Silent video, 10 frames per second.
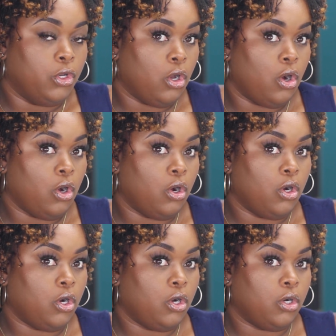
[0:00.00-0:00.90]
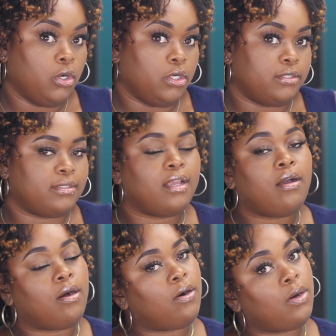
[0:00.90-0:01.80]
lawn,
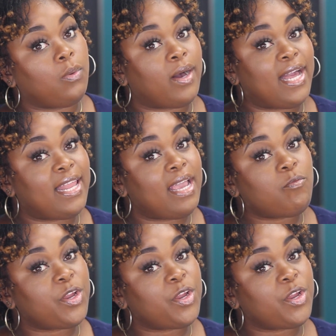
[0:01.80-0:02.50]
all while I'm